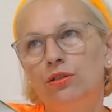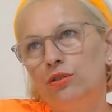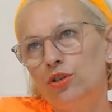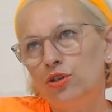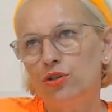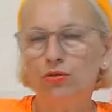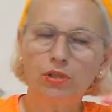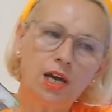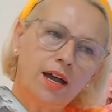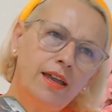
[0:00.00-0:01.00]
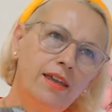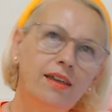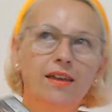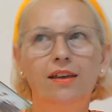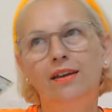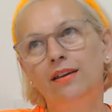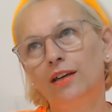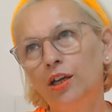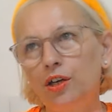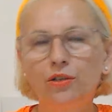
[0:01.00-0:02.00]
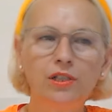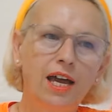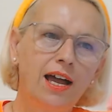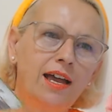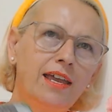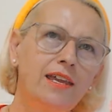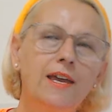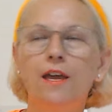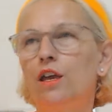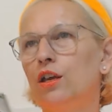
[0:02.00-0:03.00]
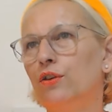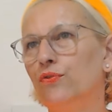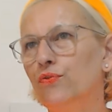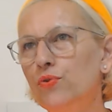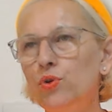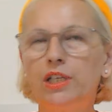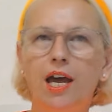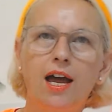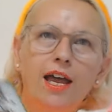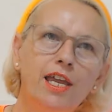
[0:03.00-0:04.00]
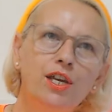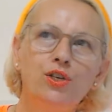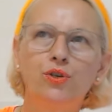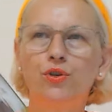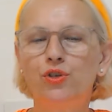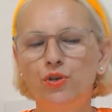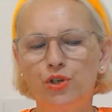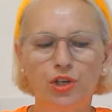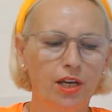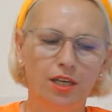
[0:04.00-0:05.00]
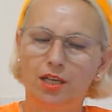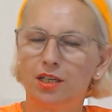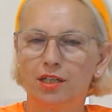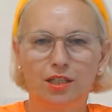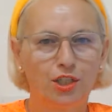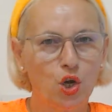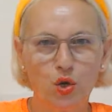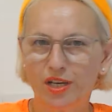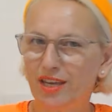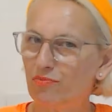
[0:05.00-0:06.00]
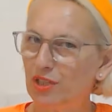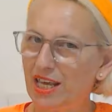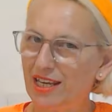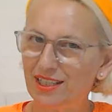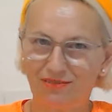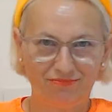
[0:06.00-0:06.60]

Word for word: should I, could I, would I, Don't give me that.